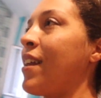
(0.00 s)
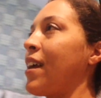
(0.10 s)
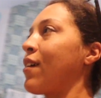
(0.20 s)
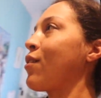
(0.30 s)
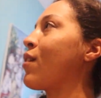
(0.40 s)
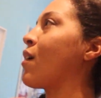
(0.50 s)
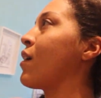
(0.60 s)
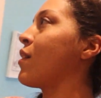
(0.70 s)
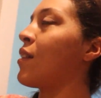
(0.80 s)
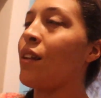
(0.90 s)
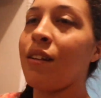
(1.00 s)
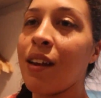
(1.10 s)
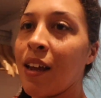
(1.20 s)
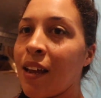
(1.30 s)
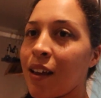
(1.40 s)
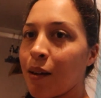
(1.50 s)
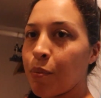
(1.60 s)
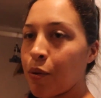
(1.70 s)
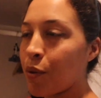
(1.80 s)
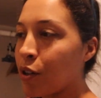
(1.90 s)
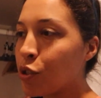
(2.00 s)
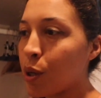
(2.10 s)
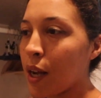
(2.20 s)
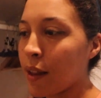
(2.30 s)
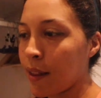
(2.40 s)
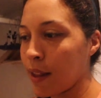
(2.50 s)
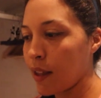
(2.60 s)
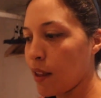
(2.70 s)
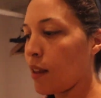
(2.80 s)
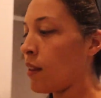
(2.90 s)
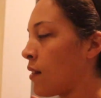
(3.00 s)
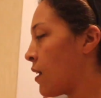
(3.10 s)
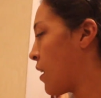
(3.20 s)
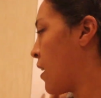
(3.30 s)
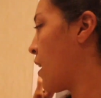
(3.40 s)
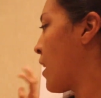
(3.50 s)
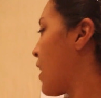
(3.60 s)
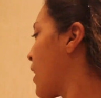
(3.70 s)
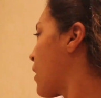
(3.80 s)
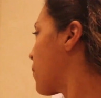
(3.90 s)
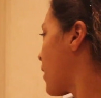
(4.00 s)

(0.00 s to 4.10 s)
a closet to hang up your dresses. And